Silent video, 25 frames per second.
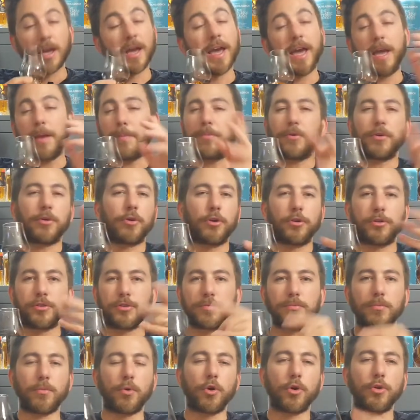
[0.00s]

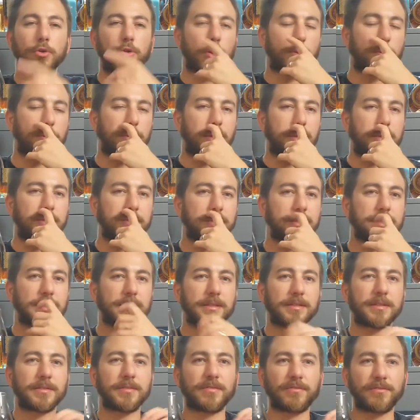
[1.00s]
apricot more dominant.
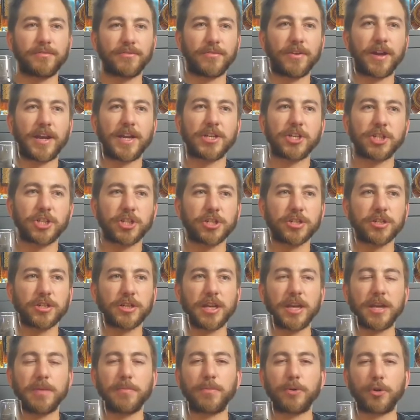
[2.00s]
Fresh
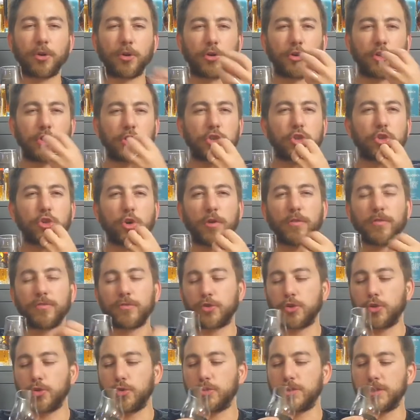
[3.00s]
apricot, just
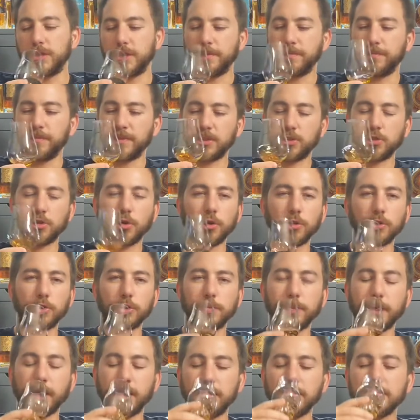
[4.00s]
soft, juicy. Let's go onto
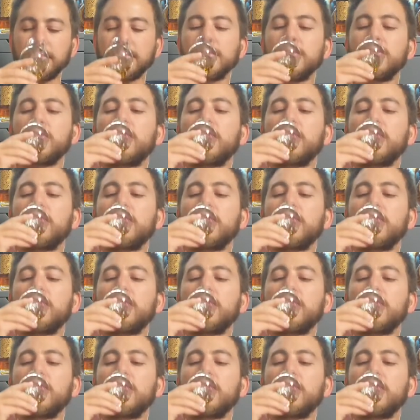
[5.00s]
the palate.